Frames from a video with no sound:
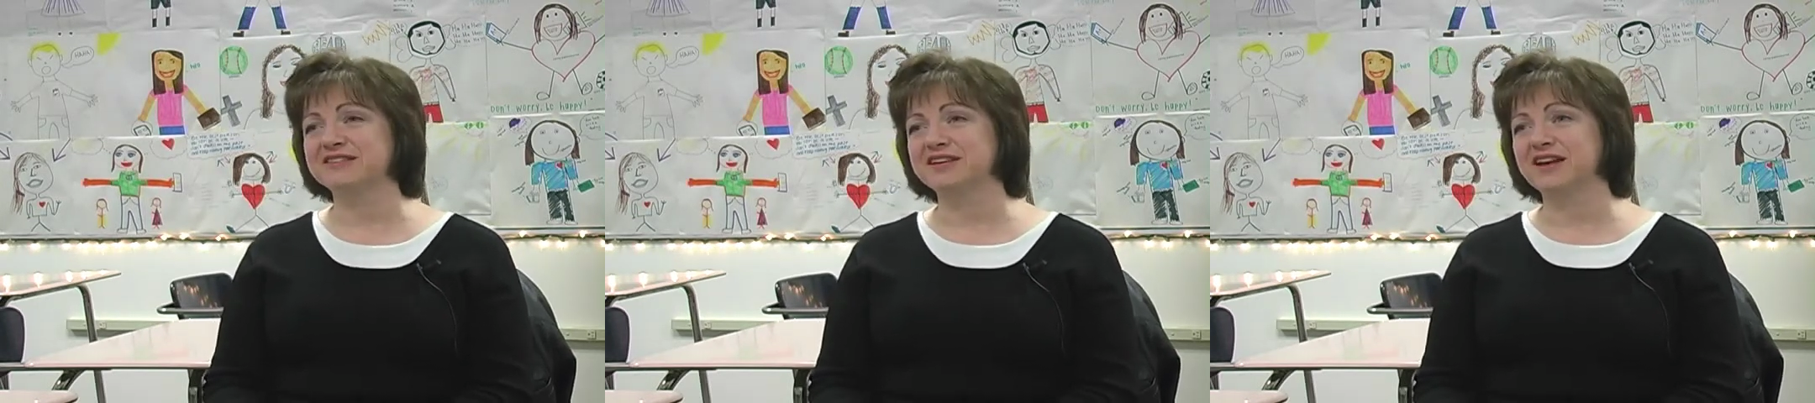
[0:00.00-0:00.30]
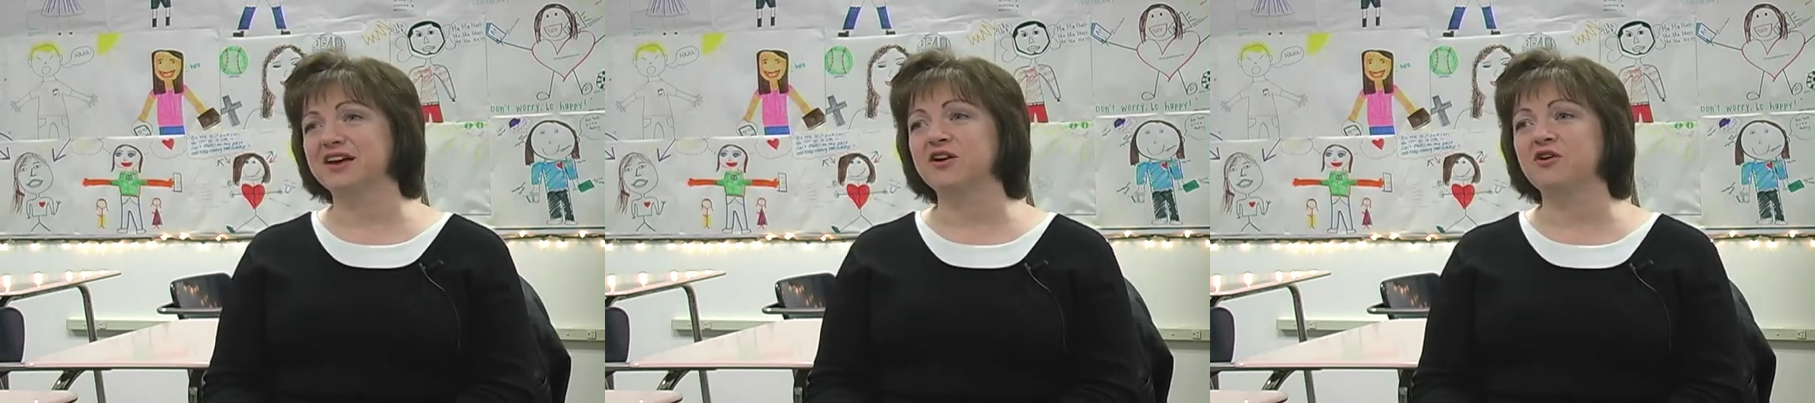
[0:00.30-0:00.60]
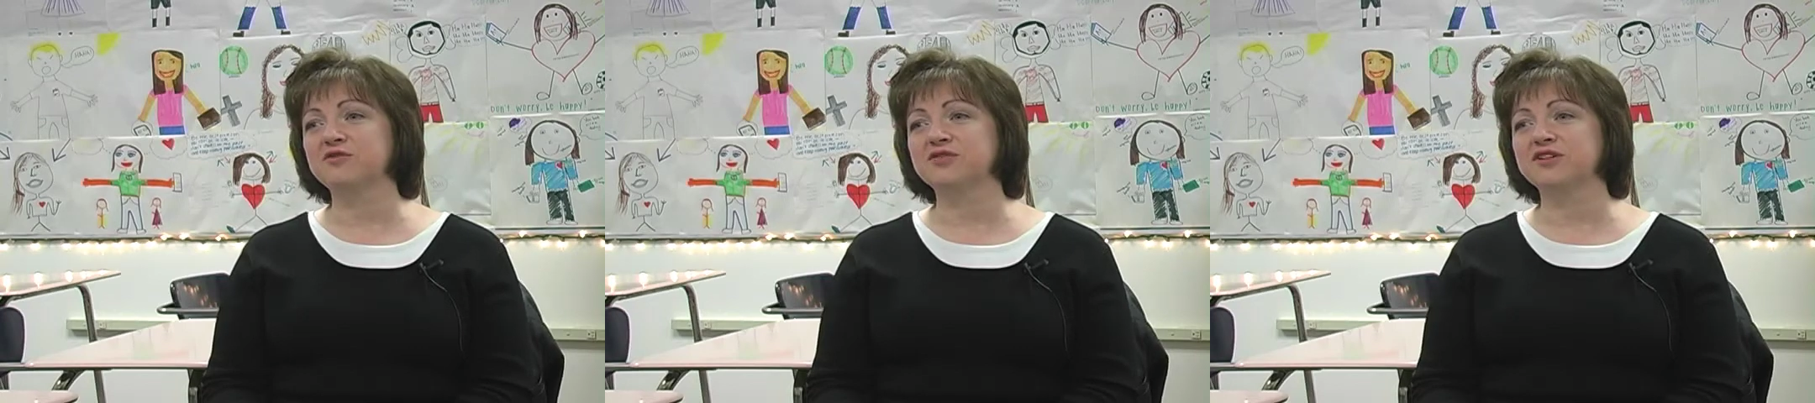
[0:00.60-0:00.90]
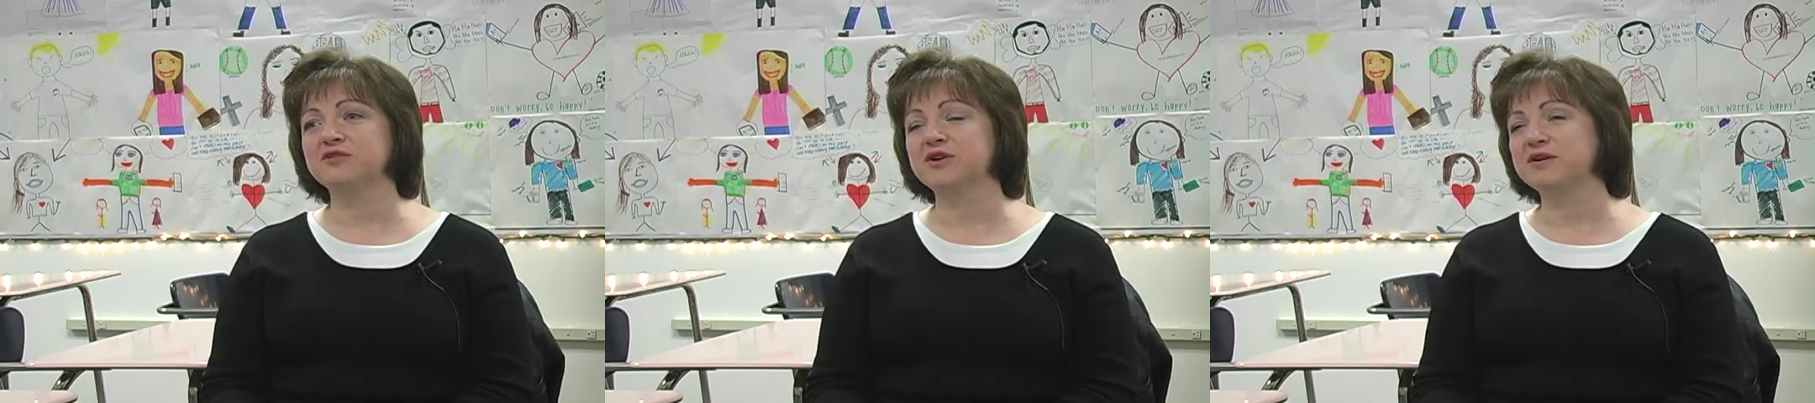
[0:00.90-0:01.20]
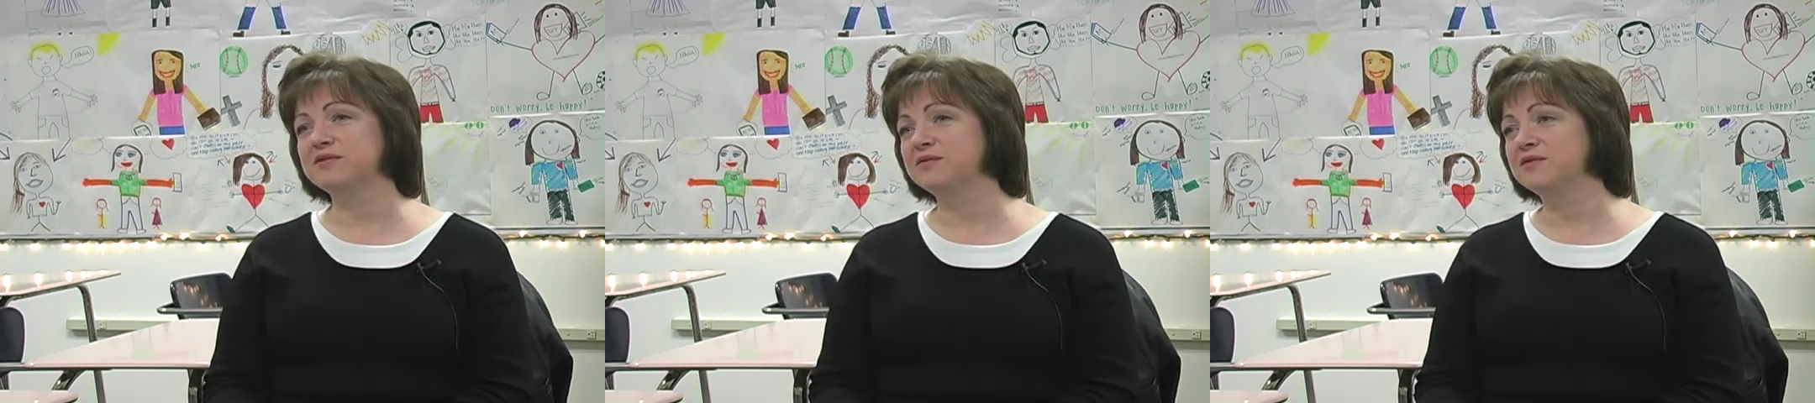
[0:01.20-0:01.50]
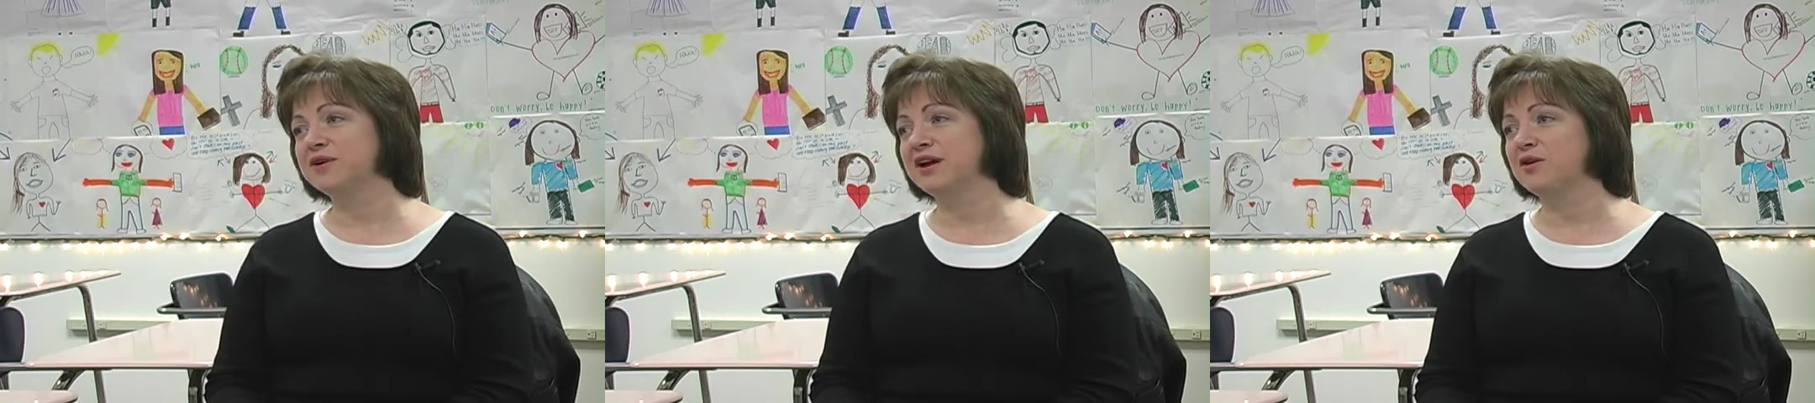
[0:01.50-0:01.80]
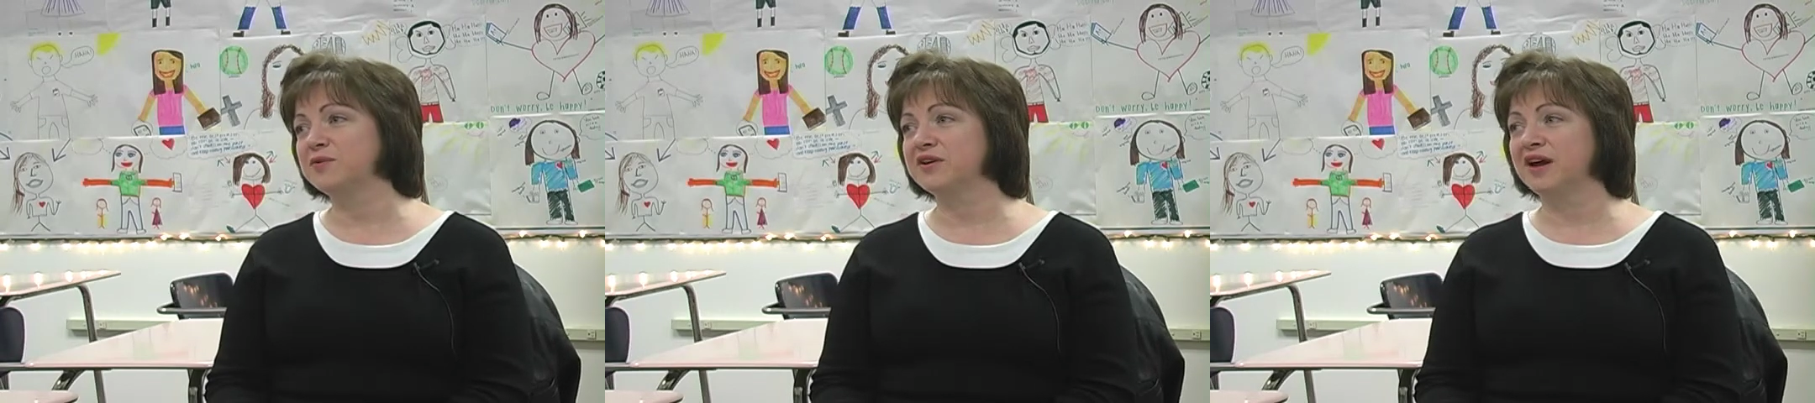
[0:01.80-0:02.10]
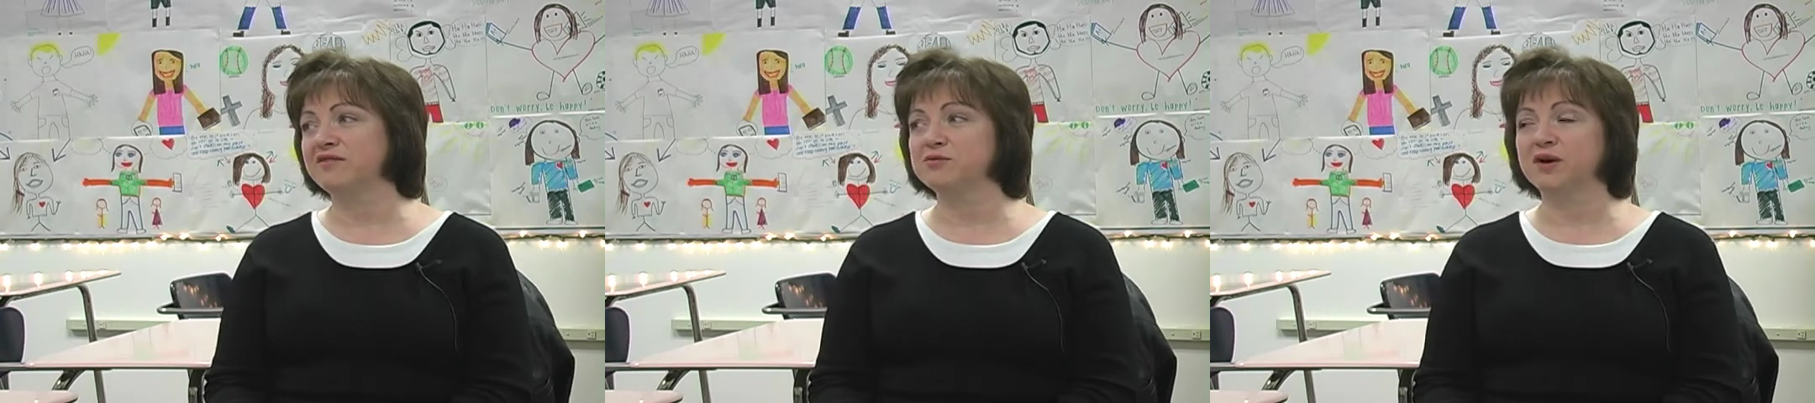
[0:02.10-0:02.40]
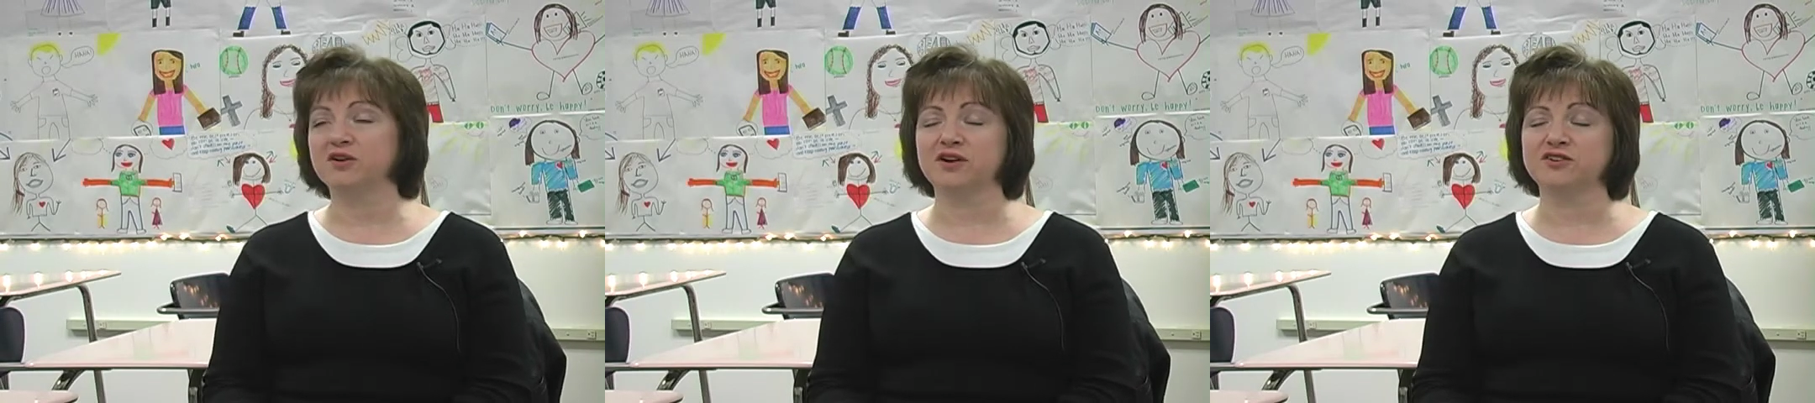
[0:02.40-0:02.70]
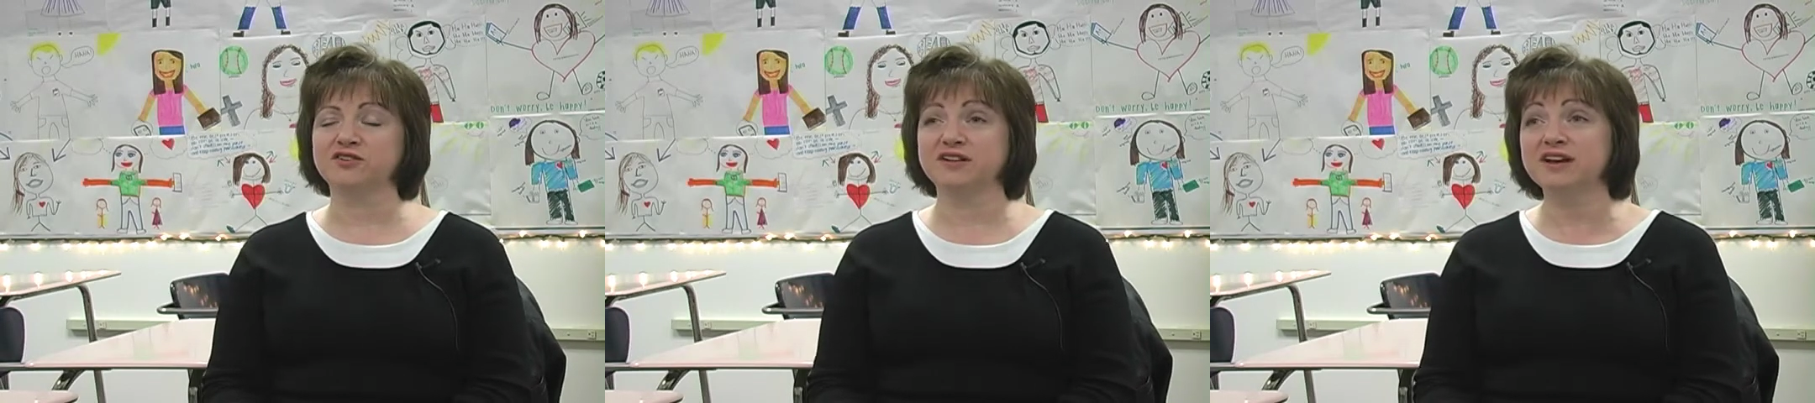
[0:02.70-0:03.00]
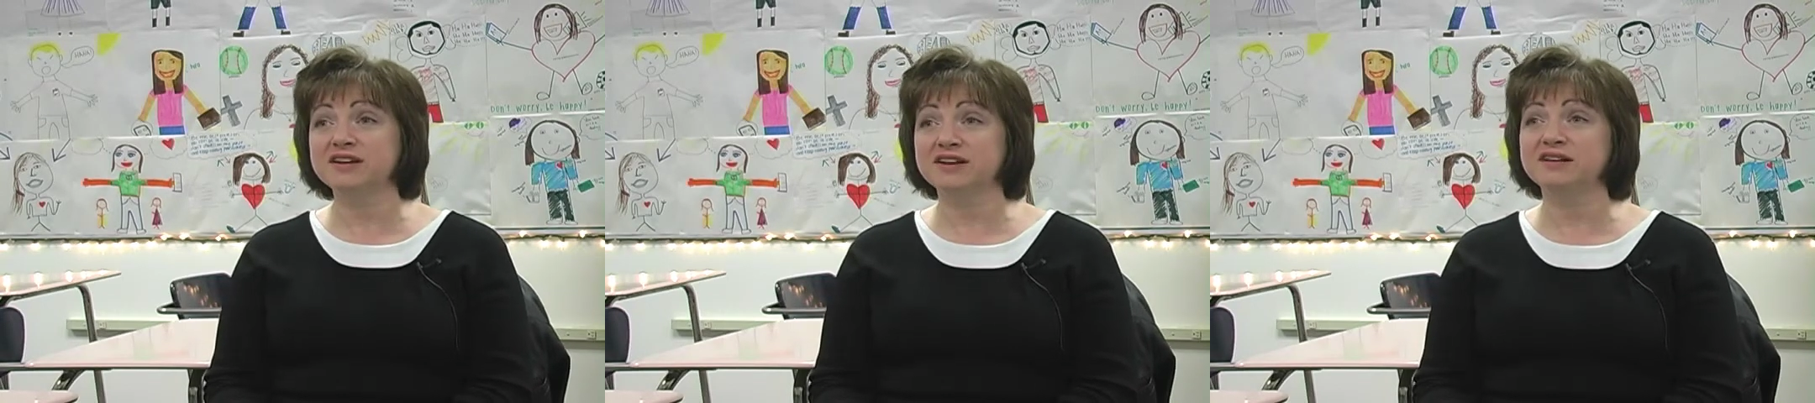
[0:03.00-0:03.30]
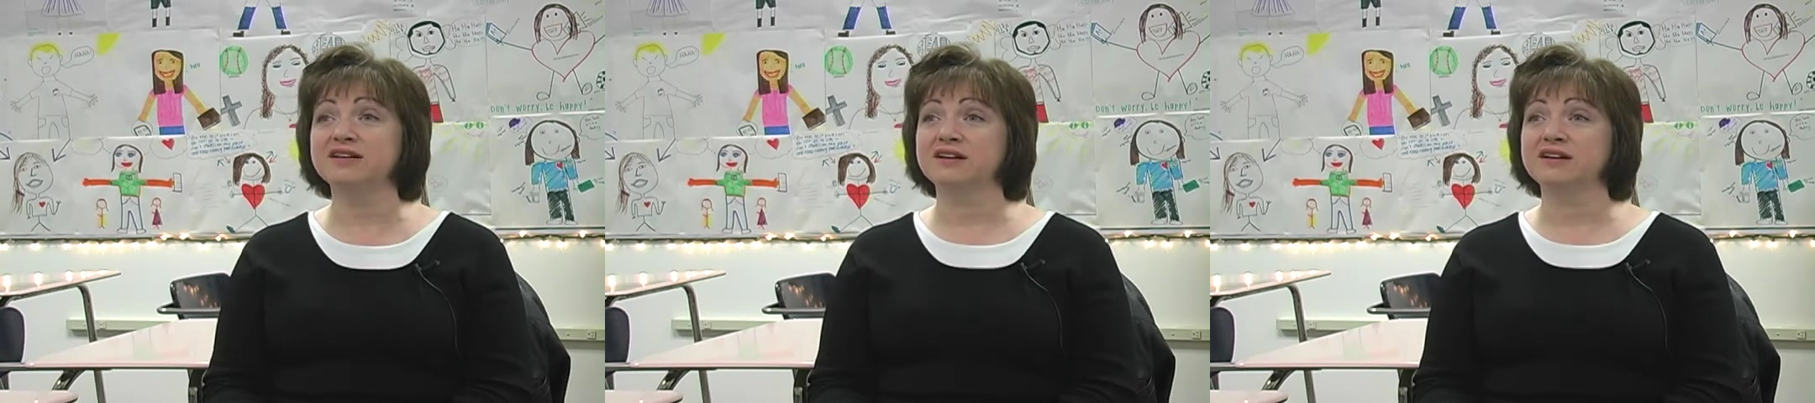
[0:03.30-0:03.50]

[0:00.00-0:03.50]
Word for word: And, and hopefully we, we help you to have a better understanding